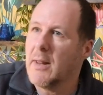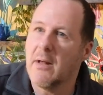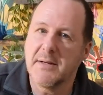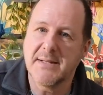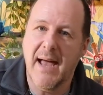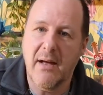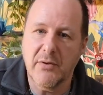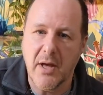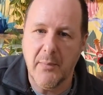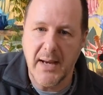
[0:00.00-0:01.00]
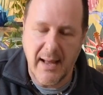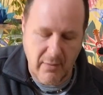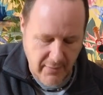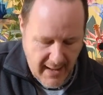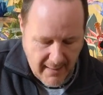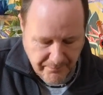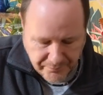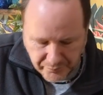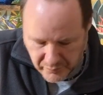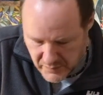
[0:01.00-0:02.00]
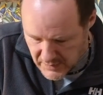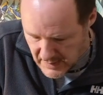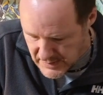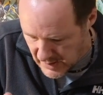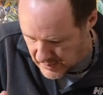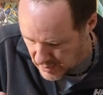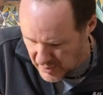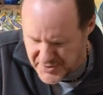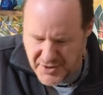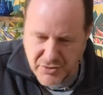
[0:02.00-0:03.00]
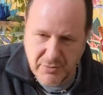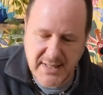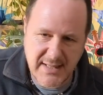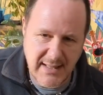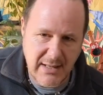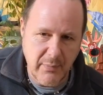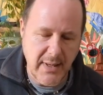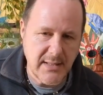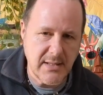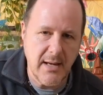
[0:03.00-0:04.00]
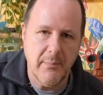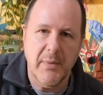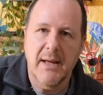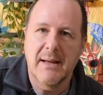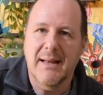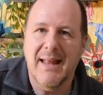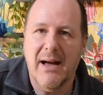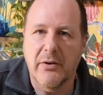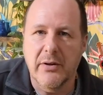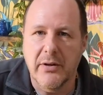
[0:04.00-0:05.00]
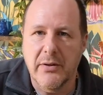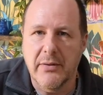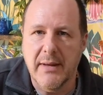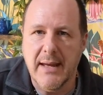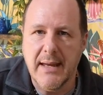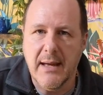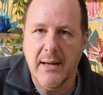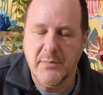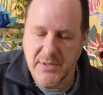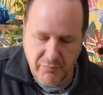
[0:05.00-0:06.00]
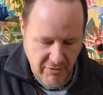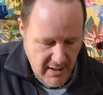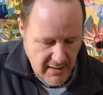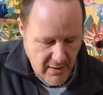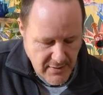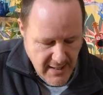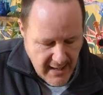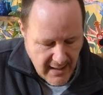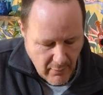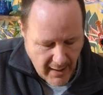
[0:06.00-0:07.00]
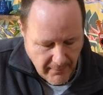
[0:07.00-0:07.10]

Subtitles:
sound coming out of that. So the concert's always a little bit louder than the sopranos anyway.